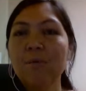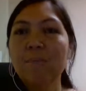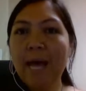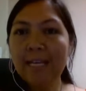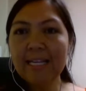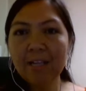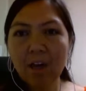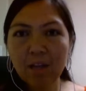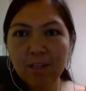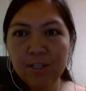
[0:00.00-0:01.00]
So back in
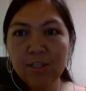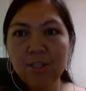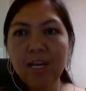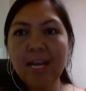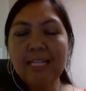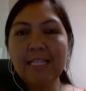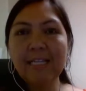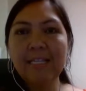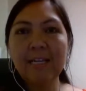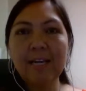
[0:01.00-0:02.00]
college, I
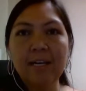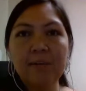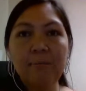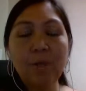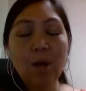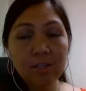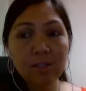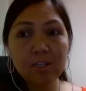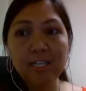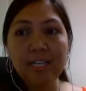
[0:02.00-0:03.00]
did
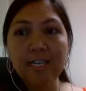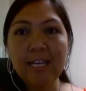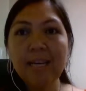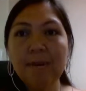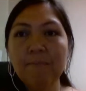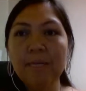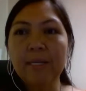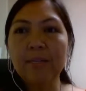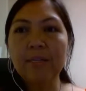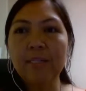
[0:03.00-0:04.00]
biology
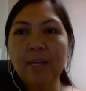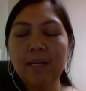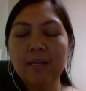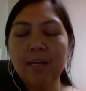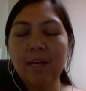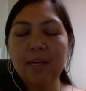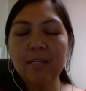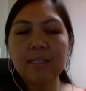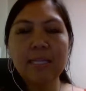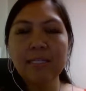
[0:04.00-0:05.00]
because
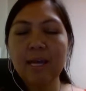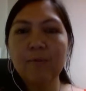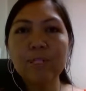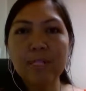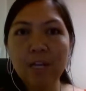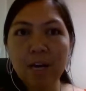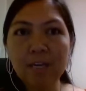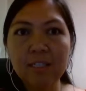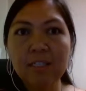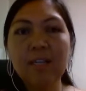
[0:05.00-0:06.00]
since I was
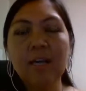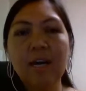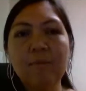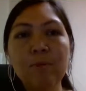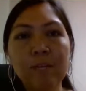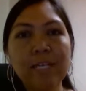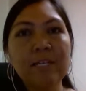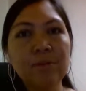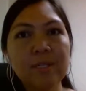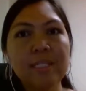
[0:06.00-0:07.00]
young, I'm really
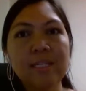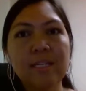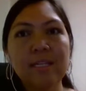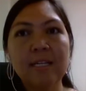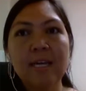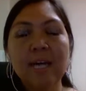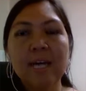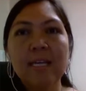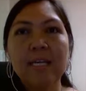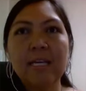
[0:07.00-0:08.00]
interested
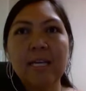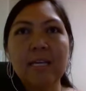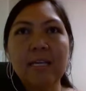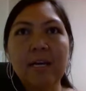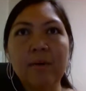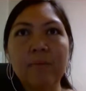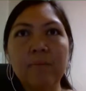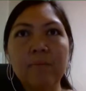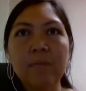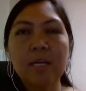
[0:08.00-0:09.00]
in
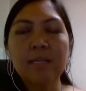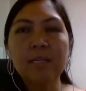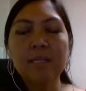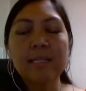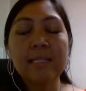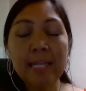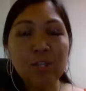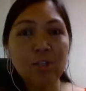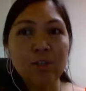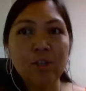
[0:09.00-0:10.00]

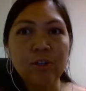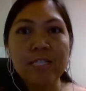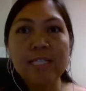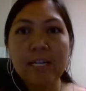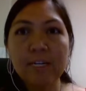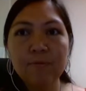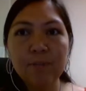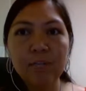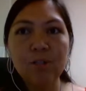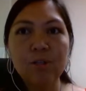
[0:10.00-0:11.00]
nature, you know, the study of
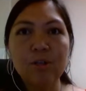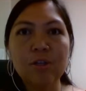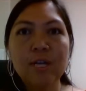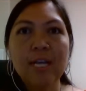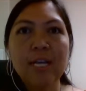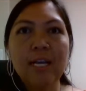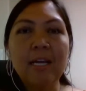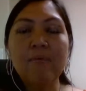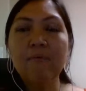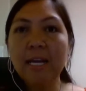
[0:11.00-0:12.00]
nature,
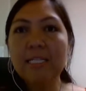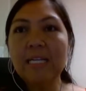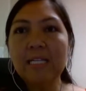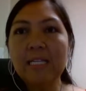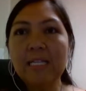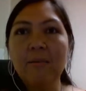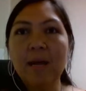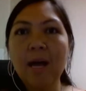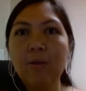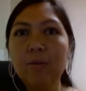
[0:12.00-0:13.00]
and I'm fascinated
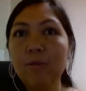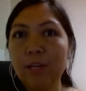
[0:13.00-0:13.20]
how